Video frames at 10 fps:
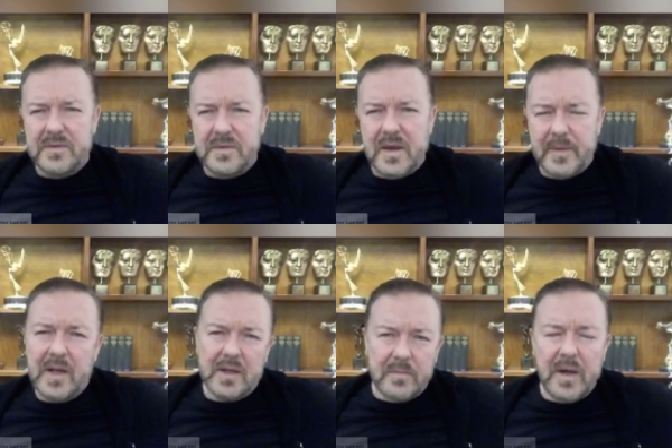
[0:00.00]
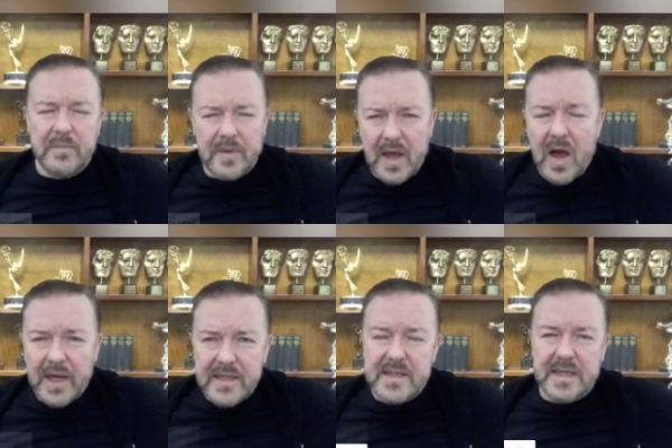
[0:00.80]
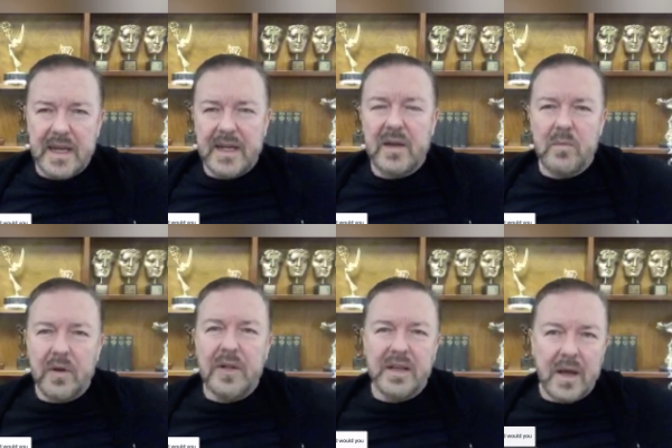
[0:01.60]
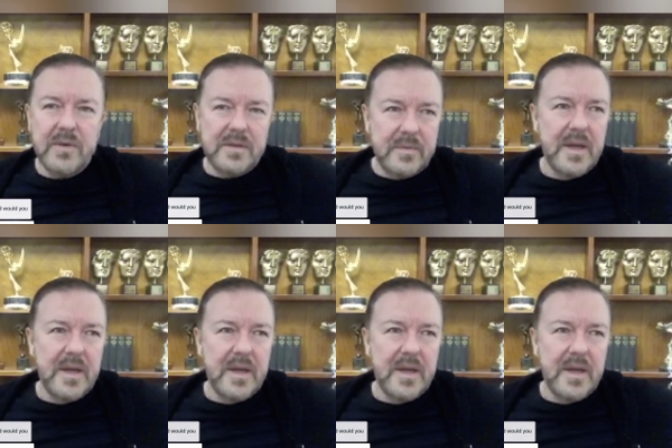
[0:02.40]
I mean, my eyes sting and I want to go to,